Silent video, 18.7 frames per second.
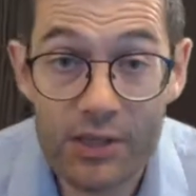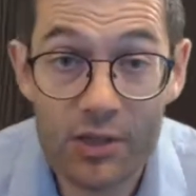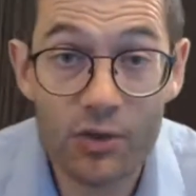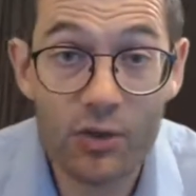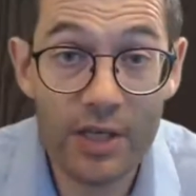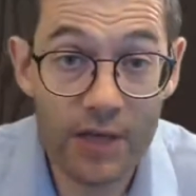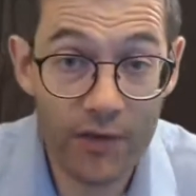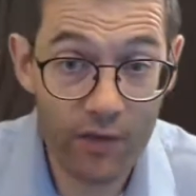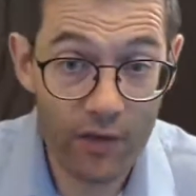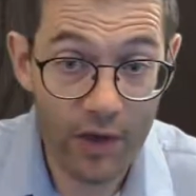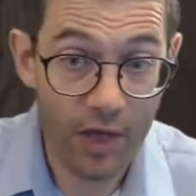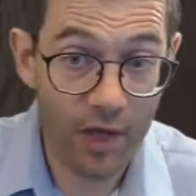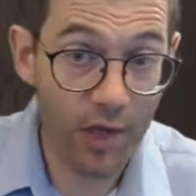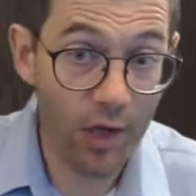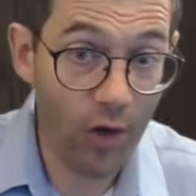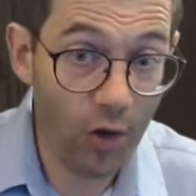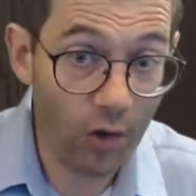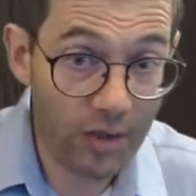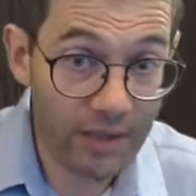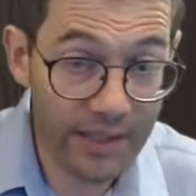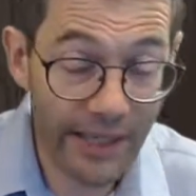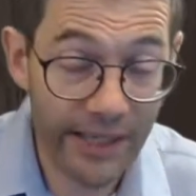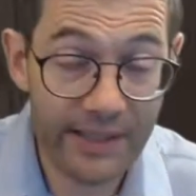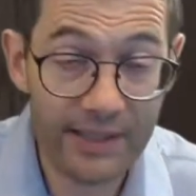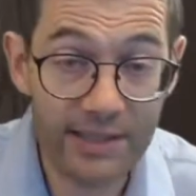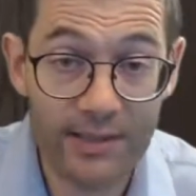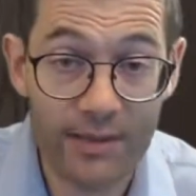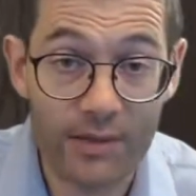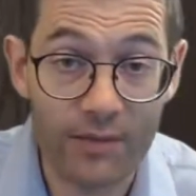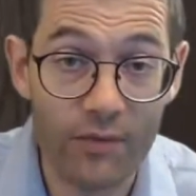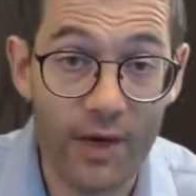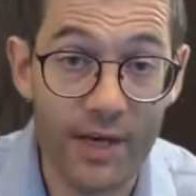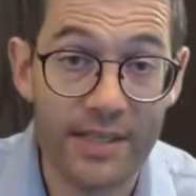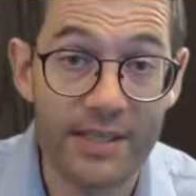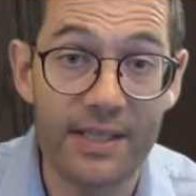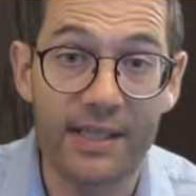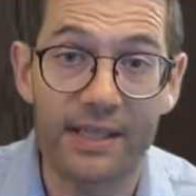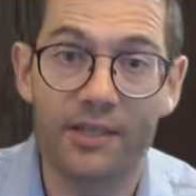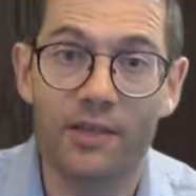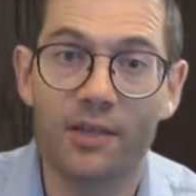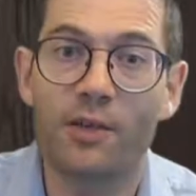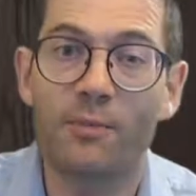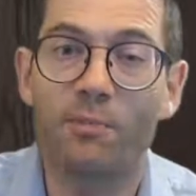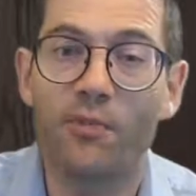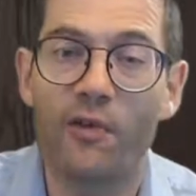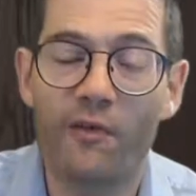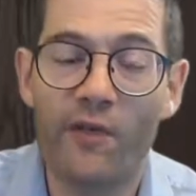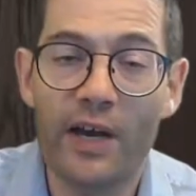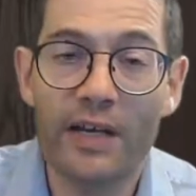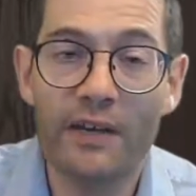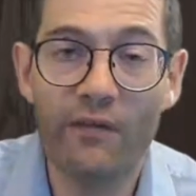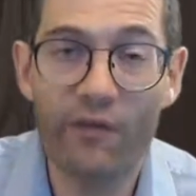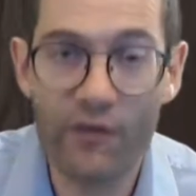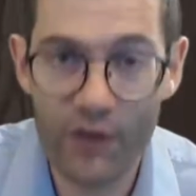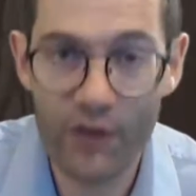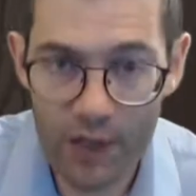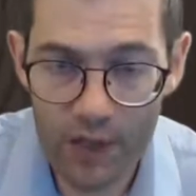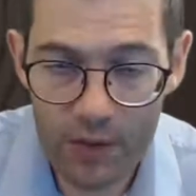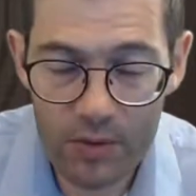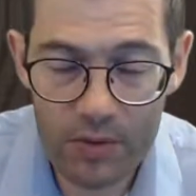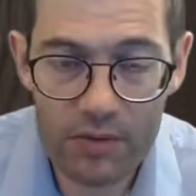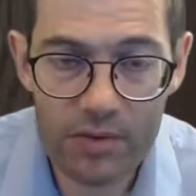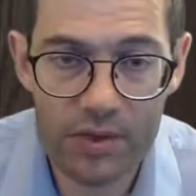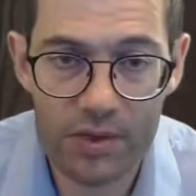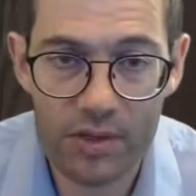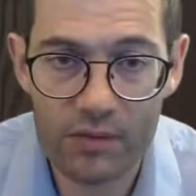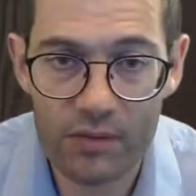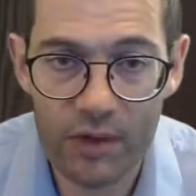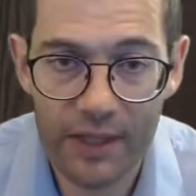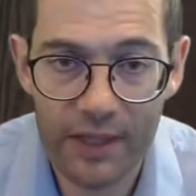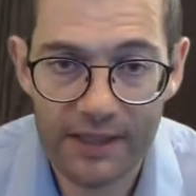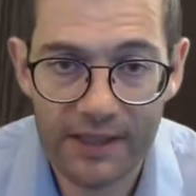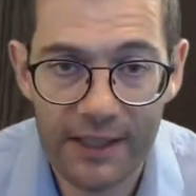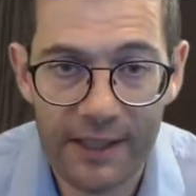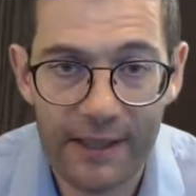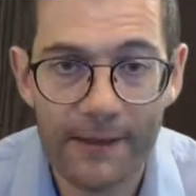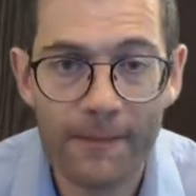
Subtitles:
to give context to the writing, to provide flow to the writing?